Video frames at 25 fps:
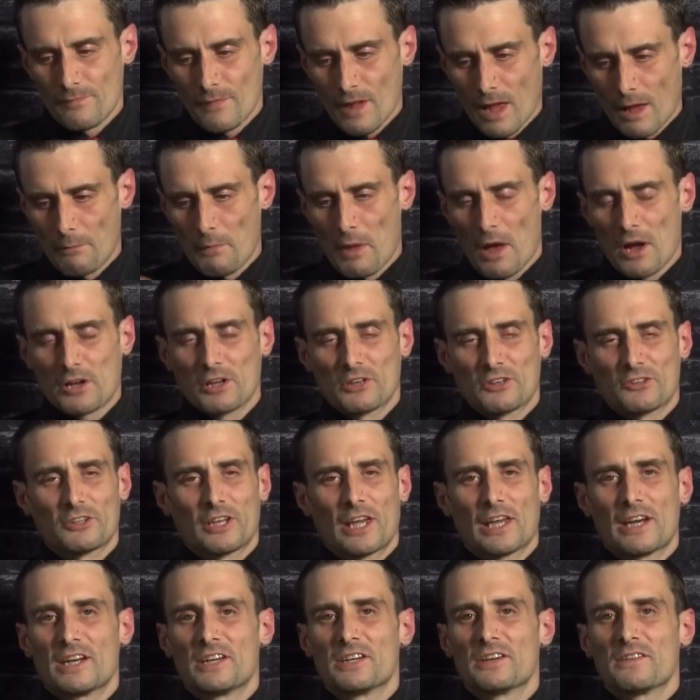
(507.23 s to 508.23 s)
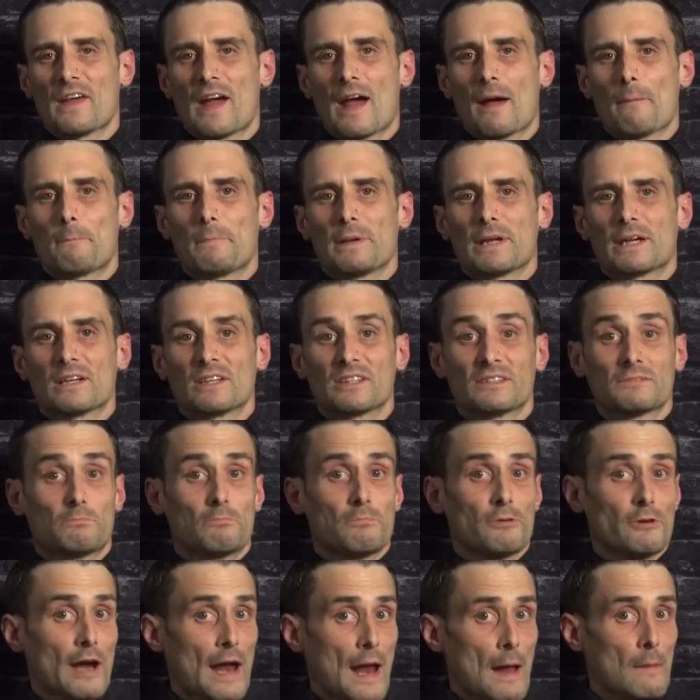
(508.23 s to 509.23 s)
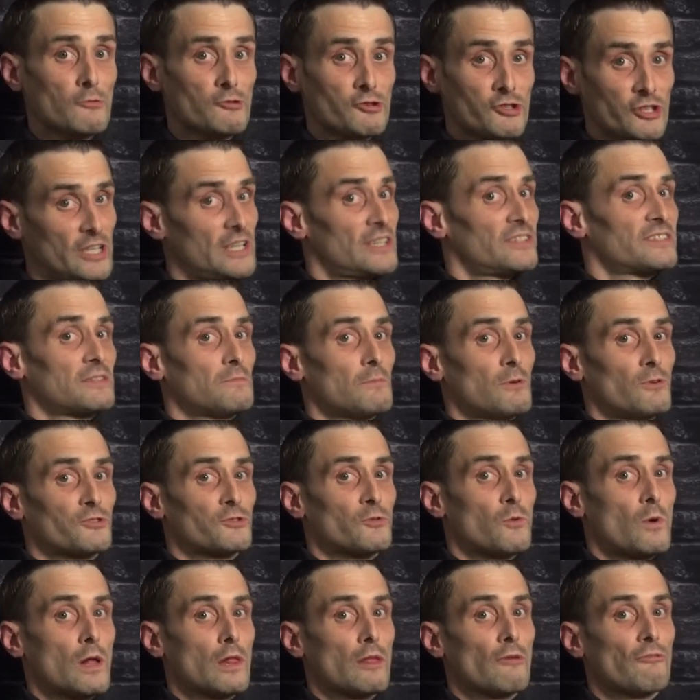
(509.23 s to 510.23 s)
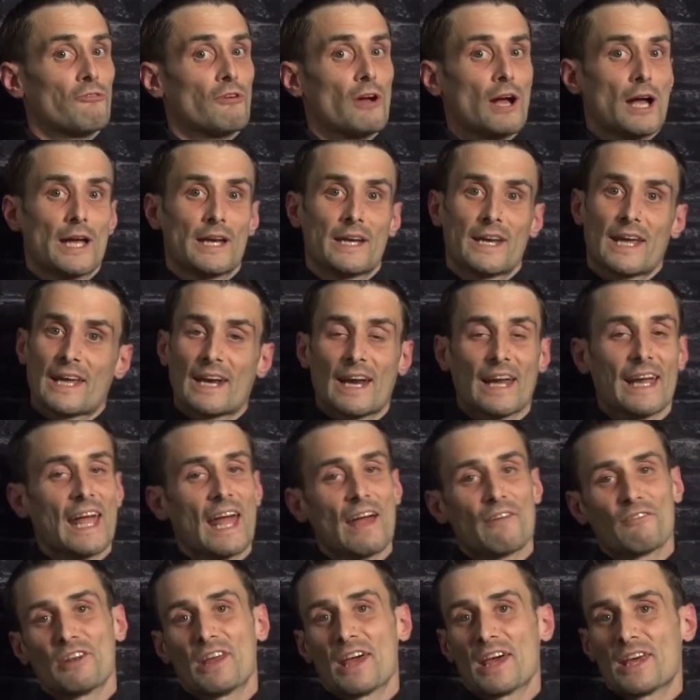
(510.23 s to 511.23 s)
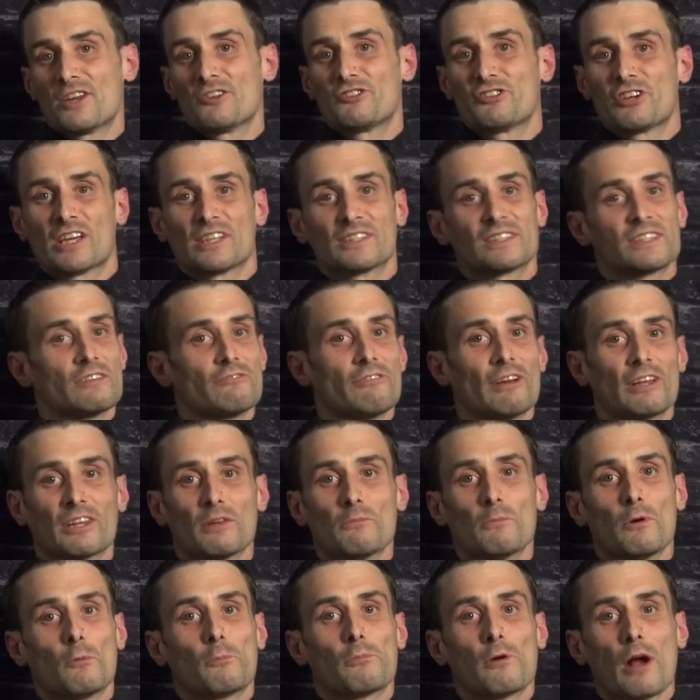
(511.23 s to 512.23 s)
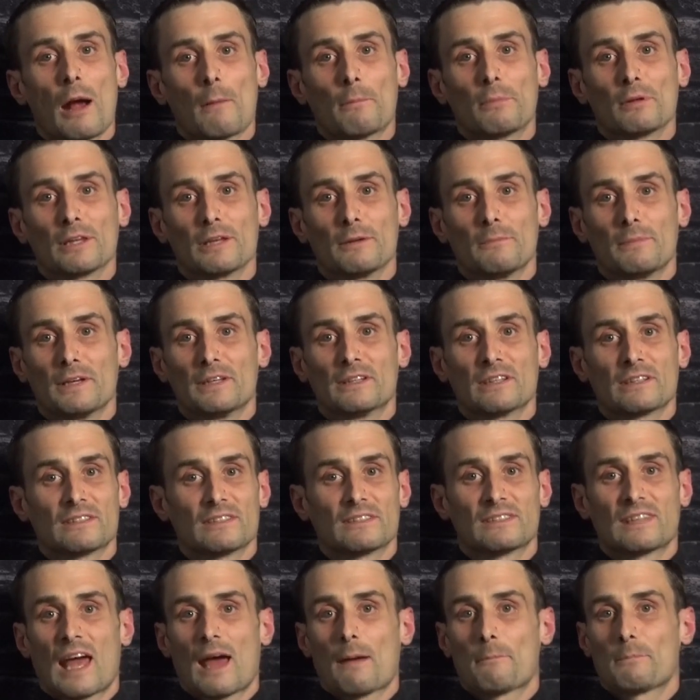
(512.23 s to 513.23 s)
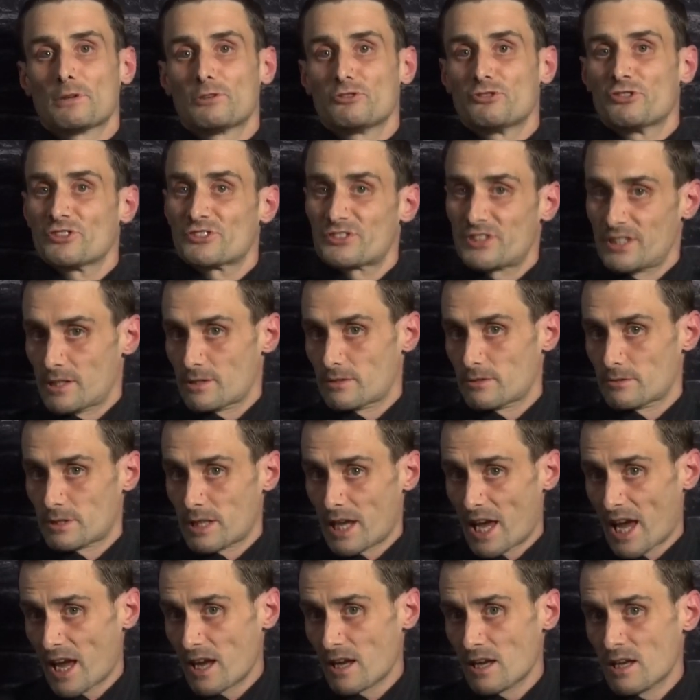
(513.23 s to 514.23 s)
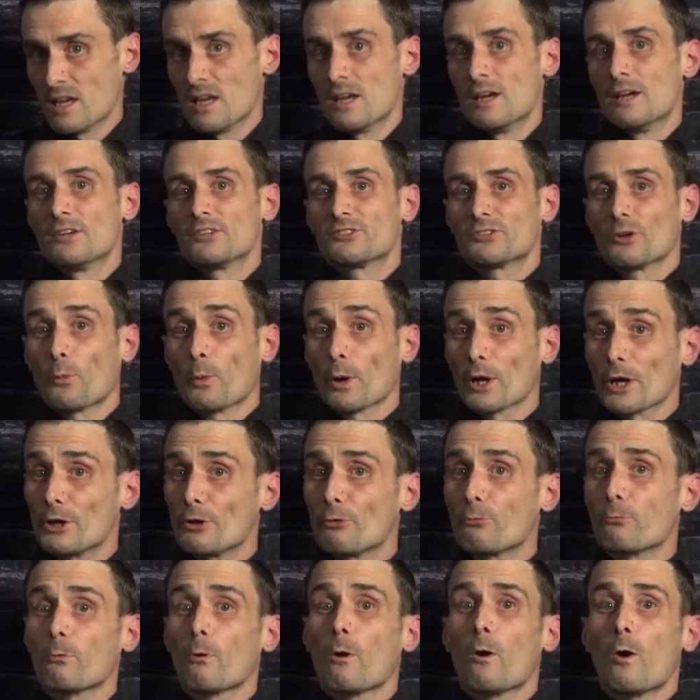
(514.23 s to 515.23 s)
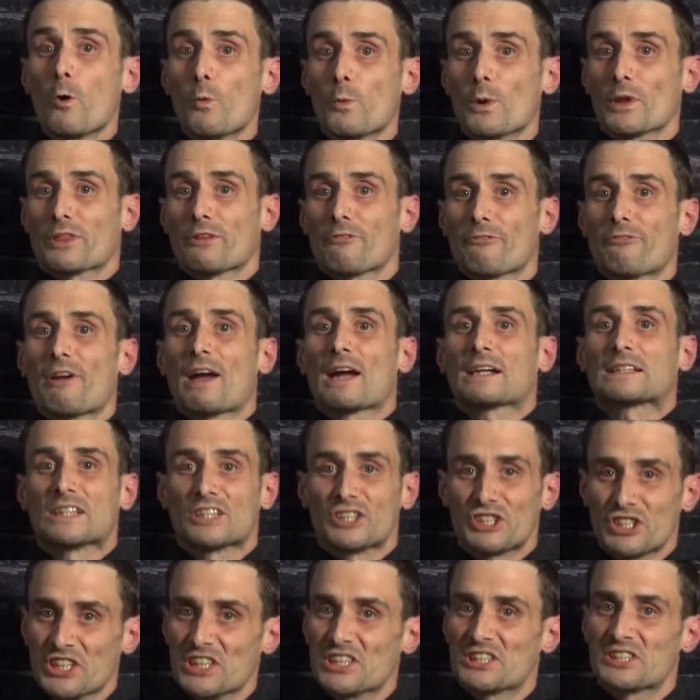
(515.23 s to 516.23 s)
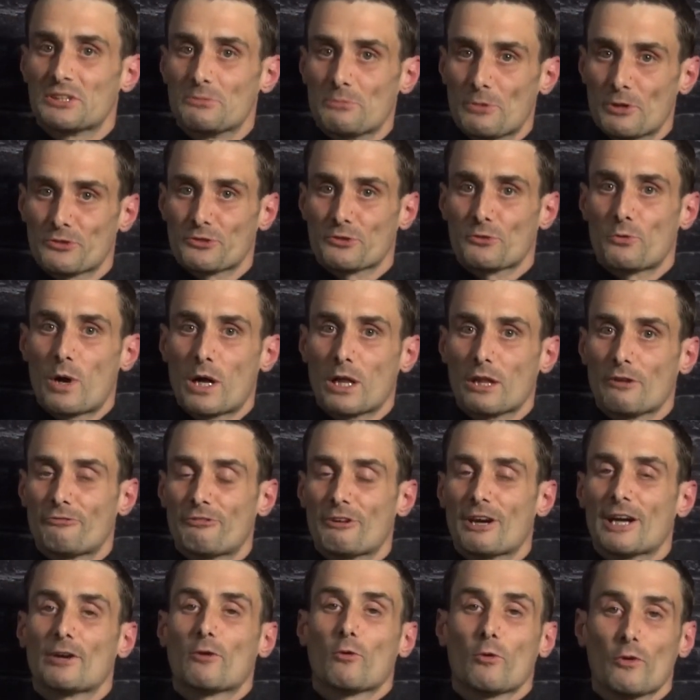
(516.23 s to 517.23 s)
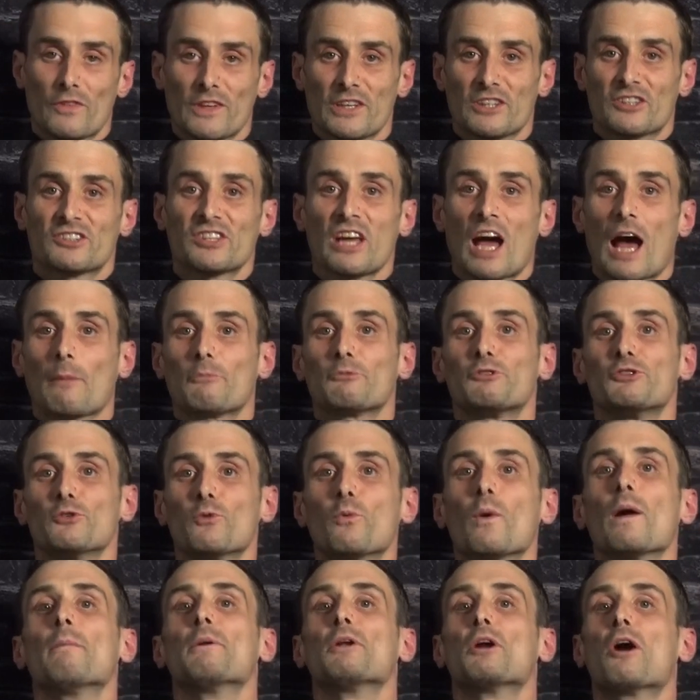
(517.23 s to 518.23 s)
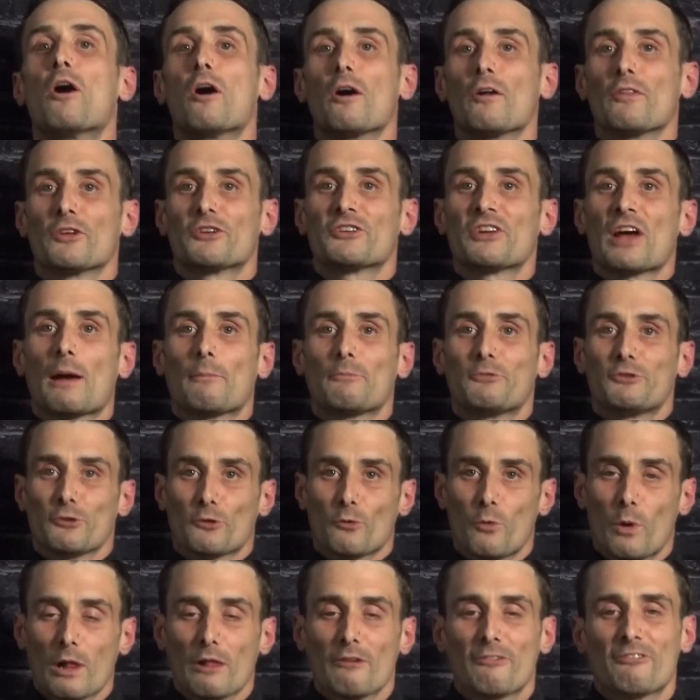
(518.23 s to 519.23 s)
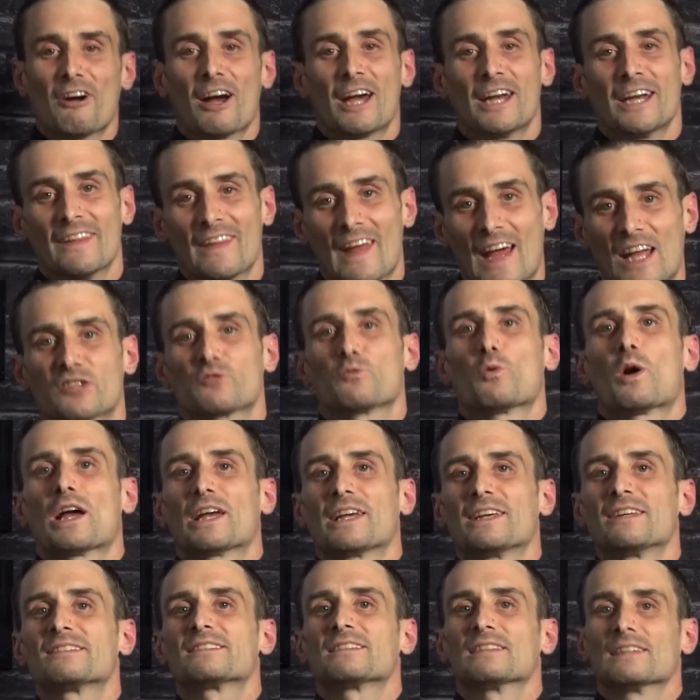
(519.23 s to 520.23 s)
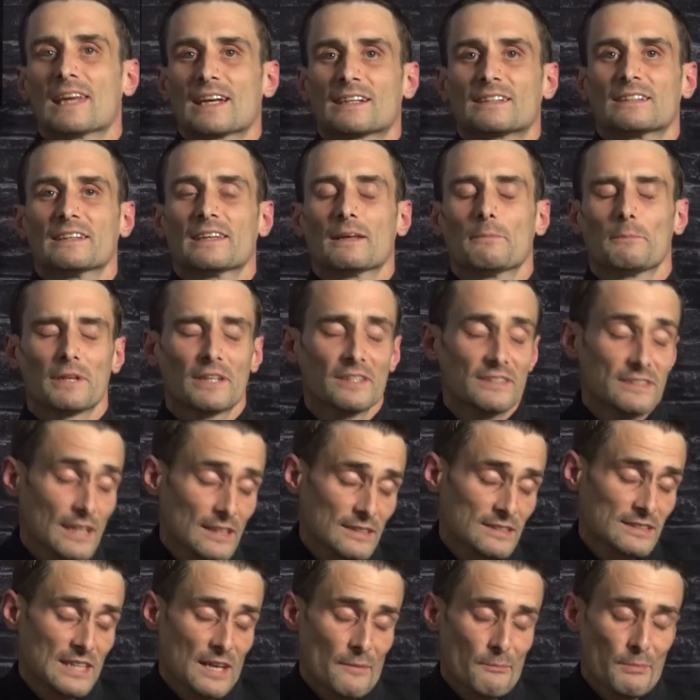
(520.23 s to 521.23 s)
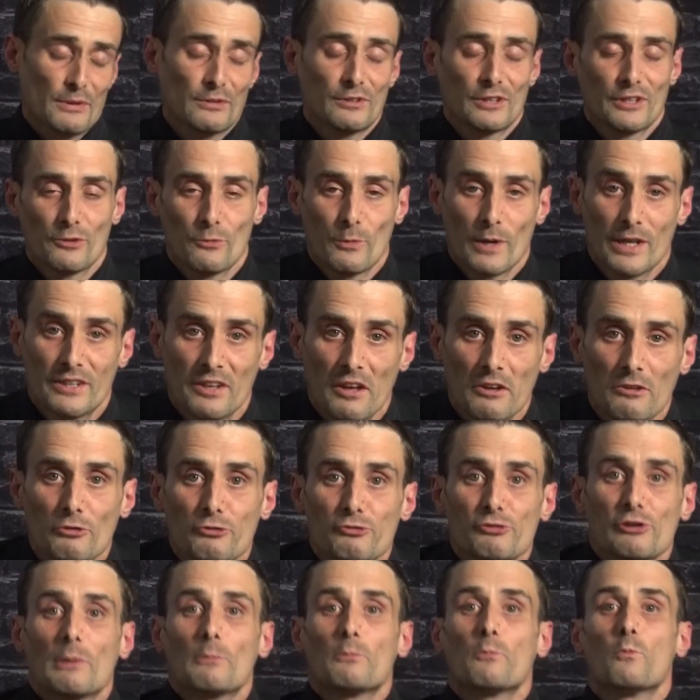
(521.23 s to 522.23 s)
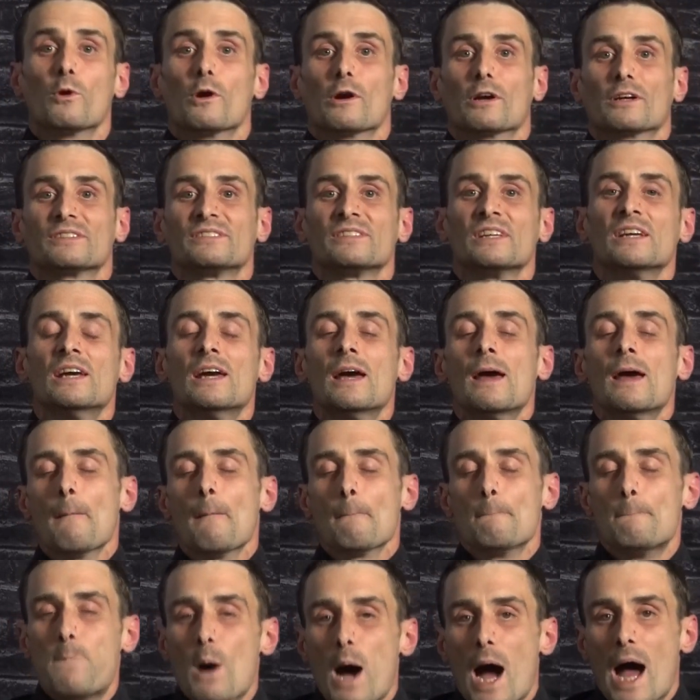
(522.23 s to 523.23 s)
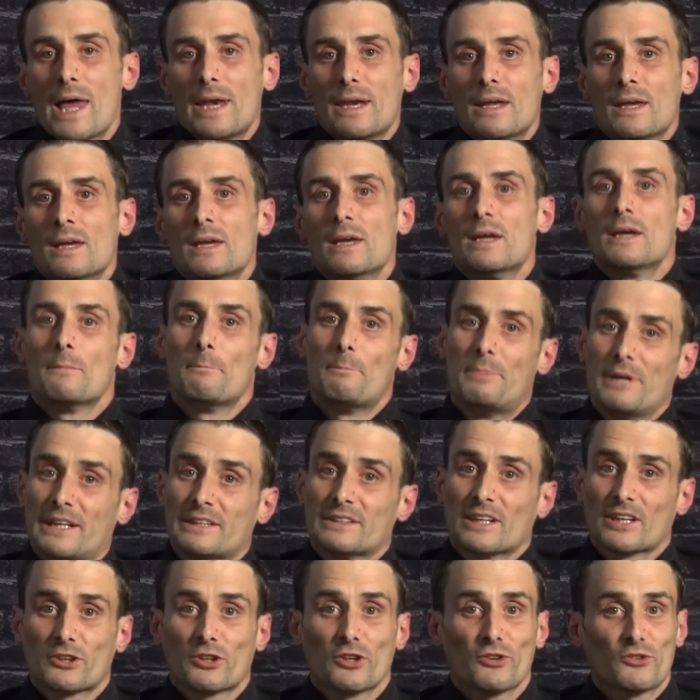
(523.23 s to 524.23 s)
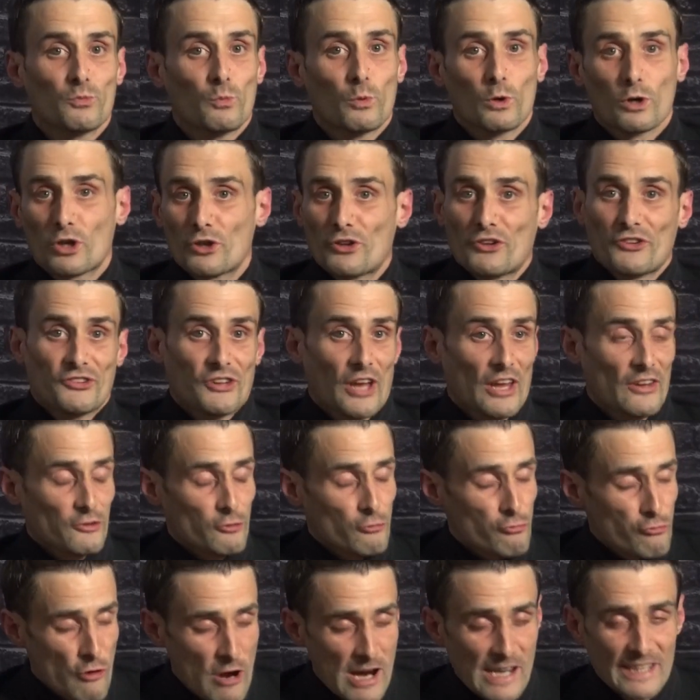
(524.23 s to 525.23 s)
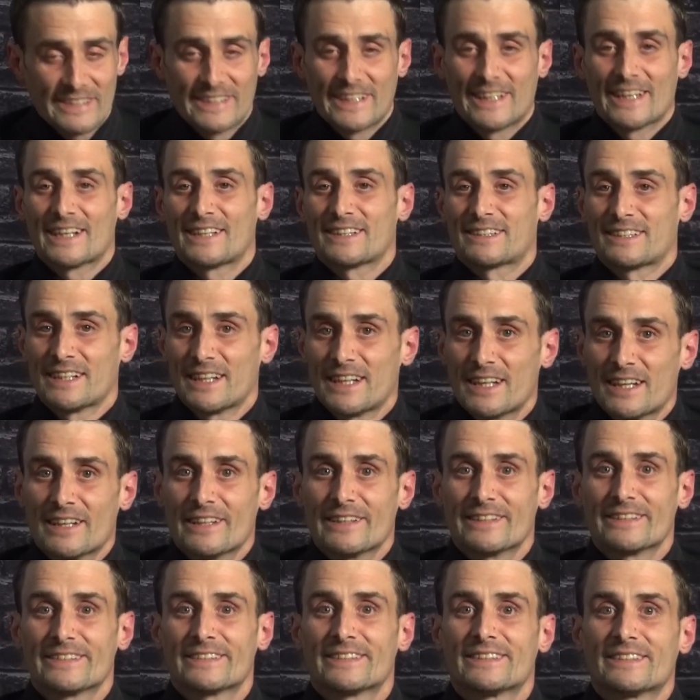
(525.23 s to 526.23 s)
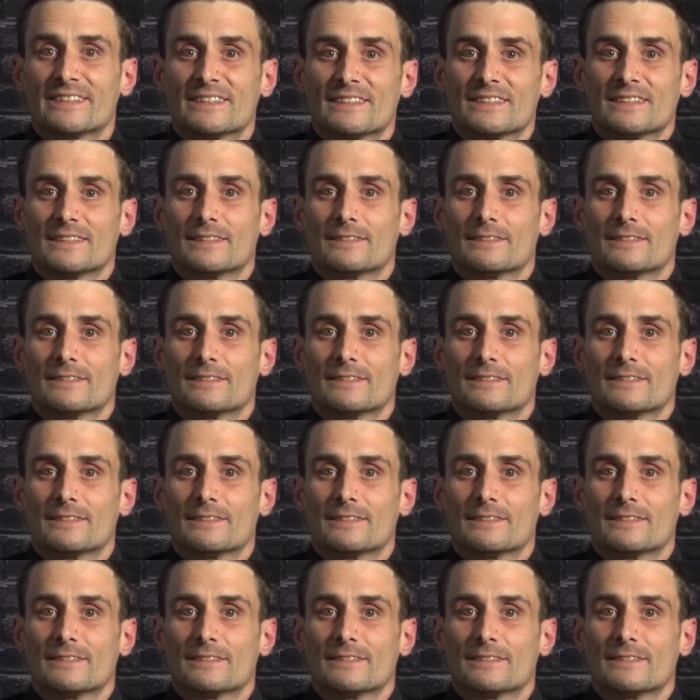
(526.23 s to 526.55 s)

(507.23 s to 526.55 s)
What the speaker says: I'm not going to get into that because perhaps she is the most qualified, and I haven't had a chance to vet them all properly, being that this happened just the other day. So we're going to roll with the fact that she is the most qualified, or these top 2 women are the top 2 qualified, and that's why he selected them, because that's typically the way Donald Trump works. But being that this world is as crazy as it is,